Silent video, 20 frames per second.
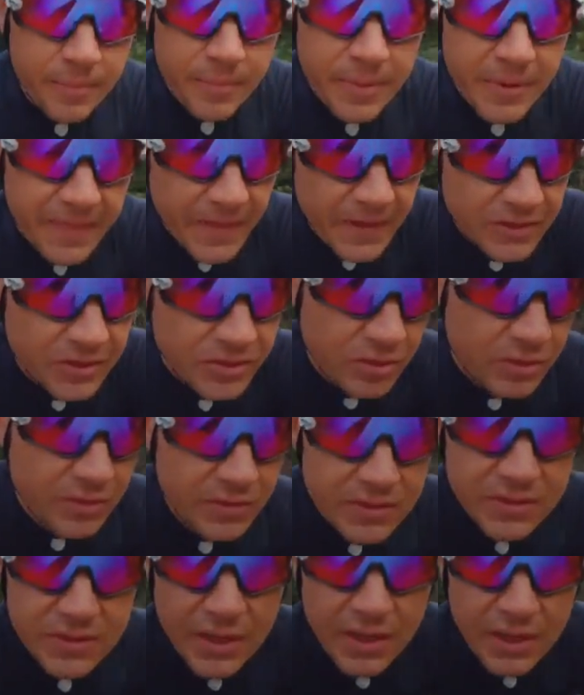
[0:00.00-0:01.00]
but they do
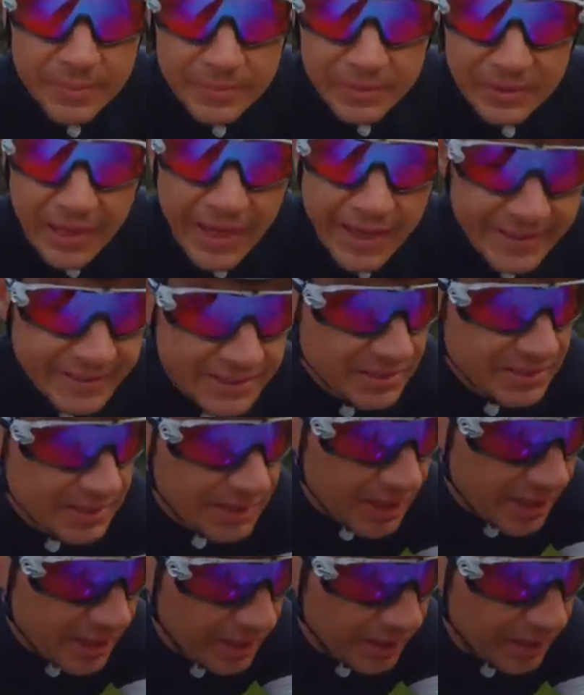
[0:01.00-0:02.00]
seem less
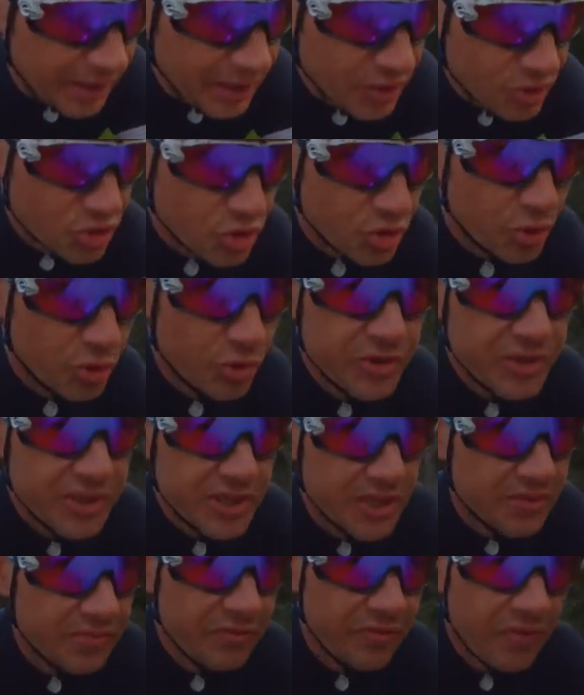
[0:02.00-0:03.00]

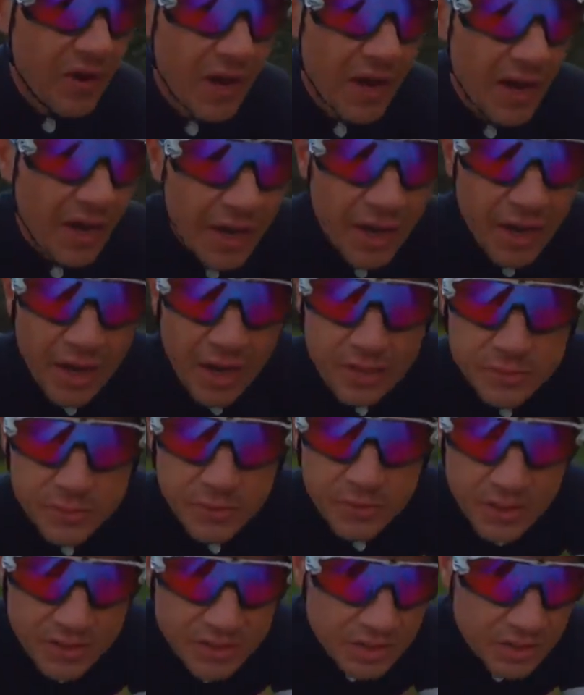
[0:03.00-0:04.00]
intrusive as
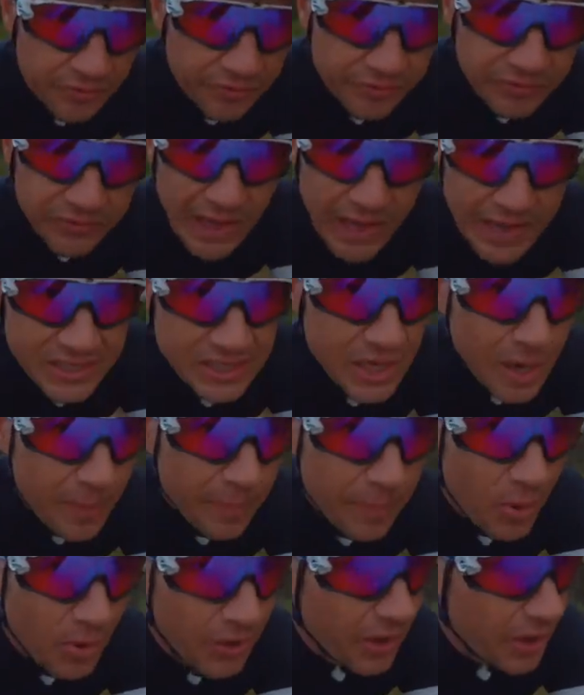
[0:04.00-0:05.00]
when they set a flash
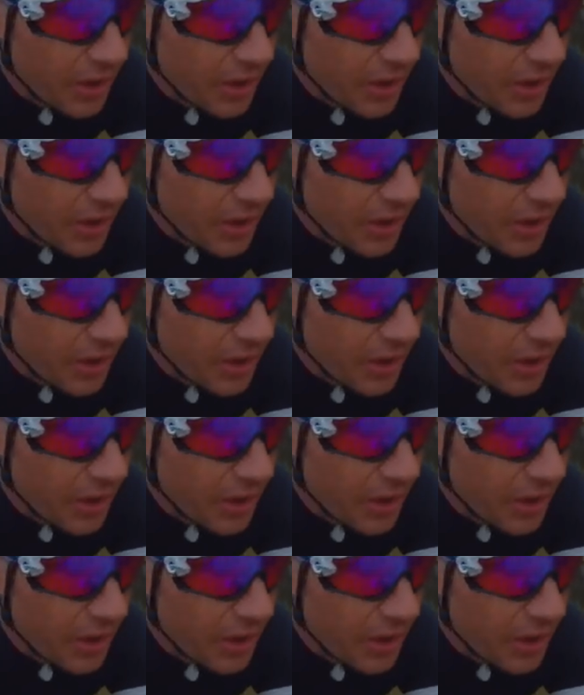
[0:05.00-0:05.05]
up on